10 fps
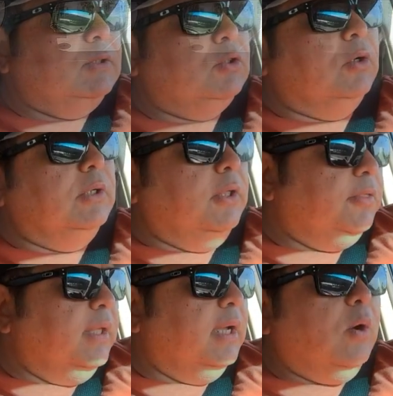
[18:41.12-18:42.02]
So another
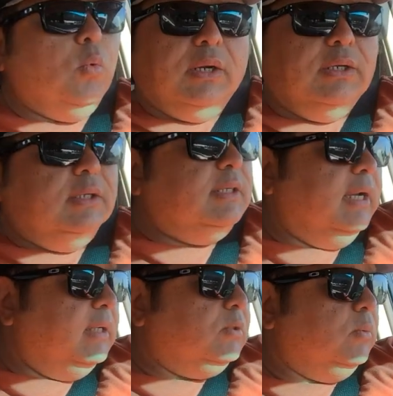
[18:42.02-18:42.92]
thing I wanted to
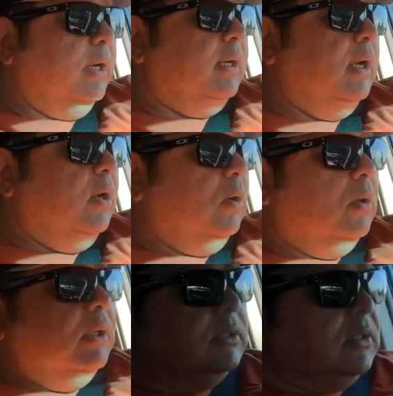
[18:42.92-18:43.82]
test right now
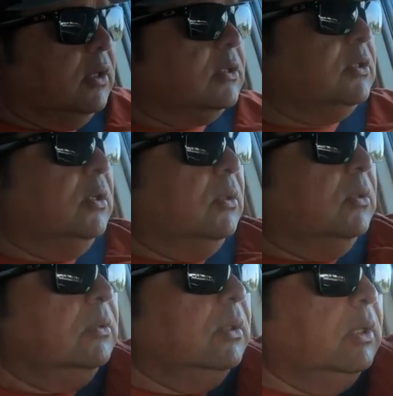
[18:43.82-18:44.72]
is
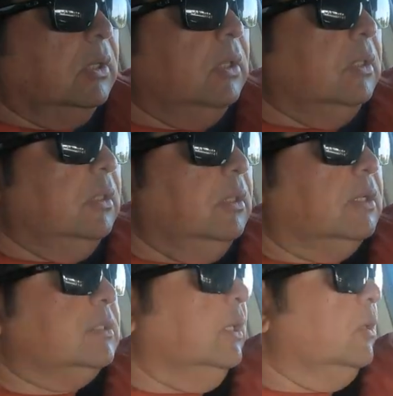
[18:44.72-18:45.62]
also the
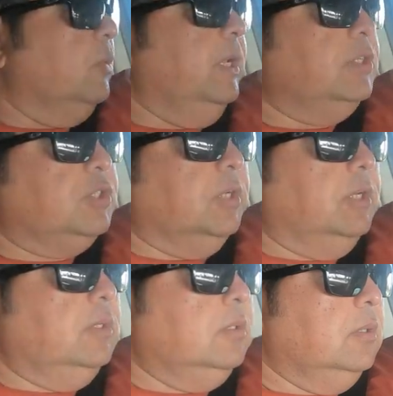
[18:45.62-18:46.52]

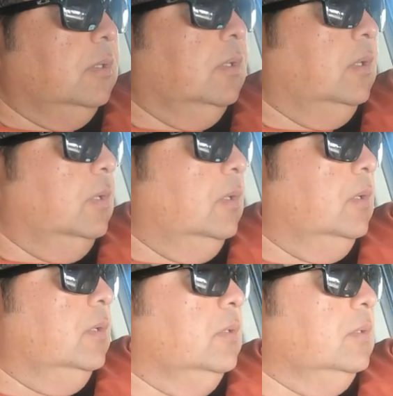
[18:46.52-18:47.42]
acceleration.
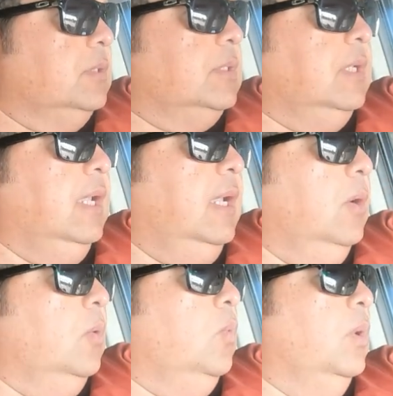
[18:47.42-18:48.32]
See
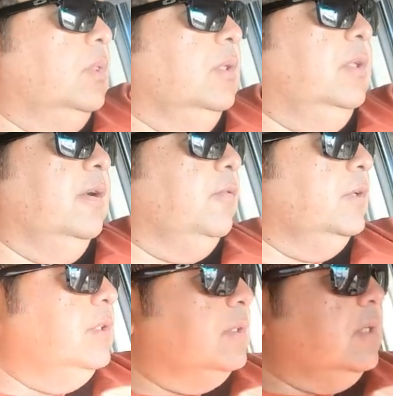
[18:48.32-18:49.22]
what the
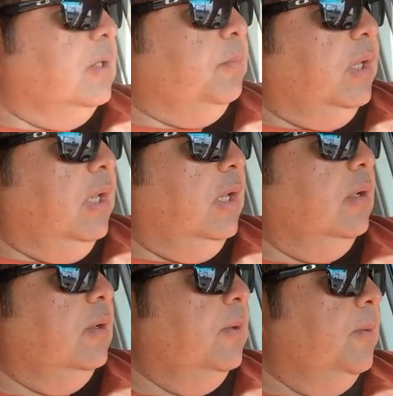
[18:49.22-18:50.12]
difference is going to be
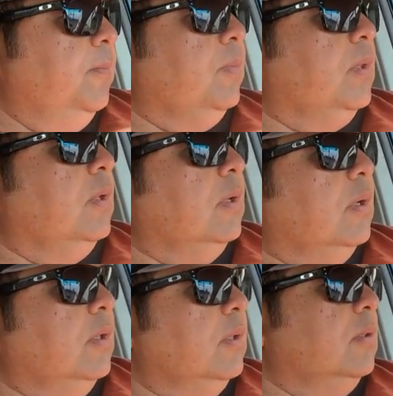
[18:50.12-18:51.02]

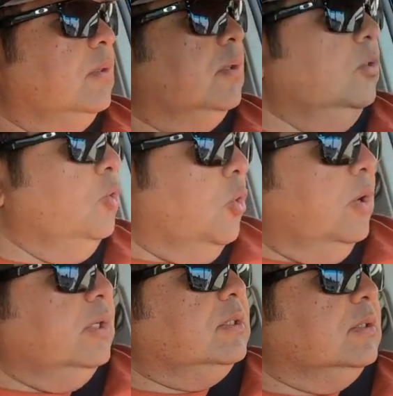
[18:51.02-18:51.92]
the
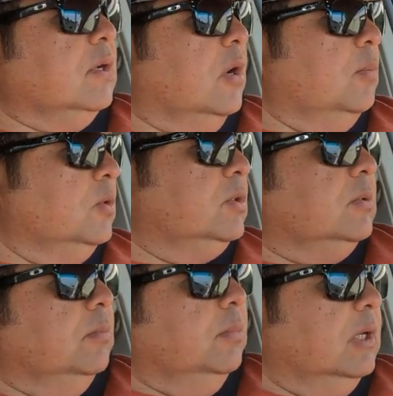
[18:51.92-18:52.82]
noise is almost
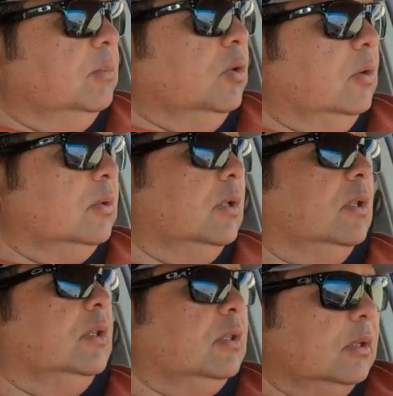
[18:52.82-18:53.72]
minimal.
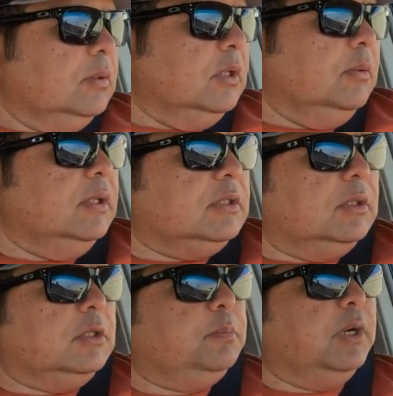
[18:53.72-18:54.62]
Let,
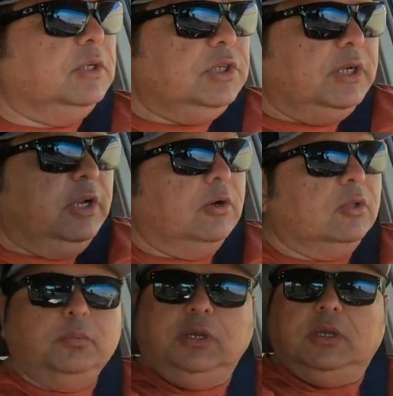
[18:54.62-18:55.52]
let's, let's punch it here a
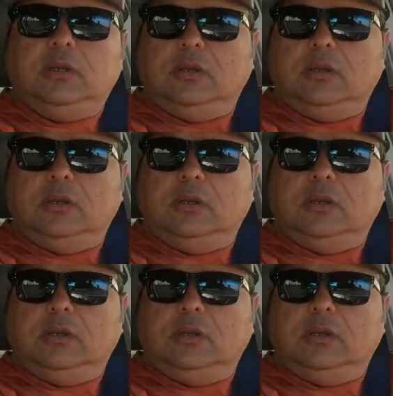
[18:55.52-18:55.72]
little bit.